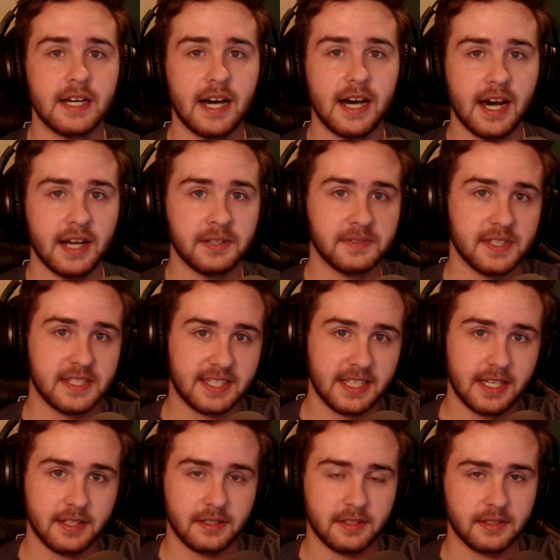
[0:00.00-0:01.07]
Let's
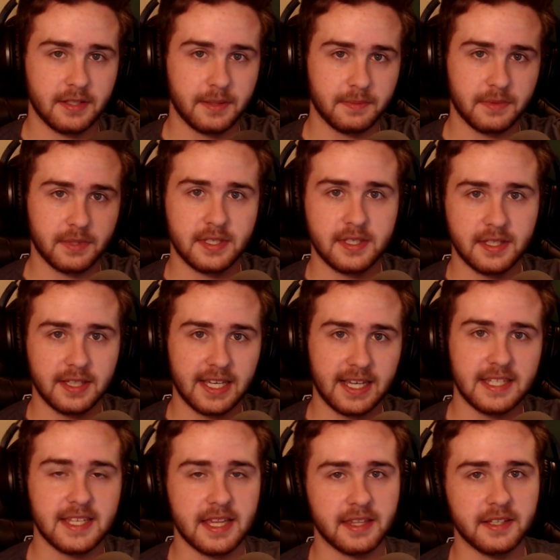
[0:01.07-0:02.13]
get, this link
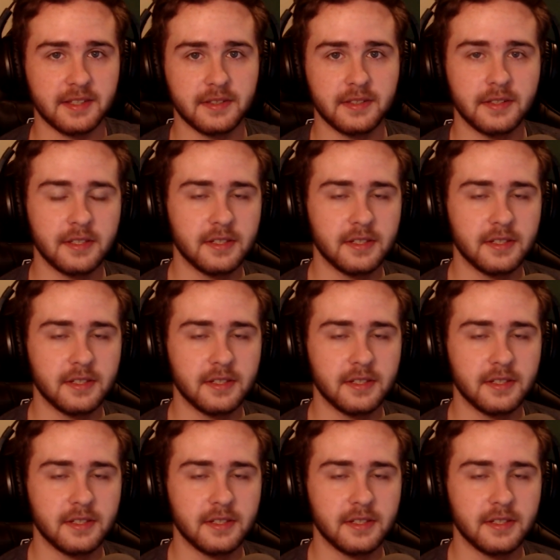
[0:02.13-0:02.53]
is at the,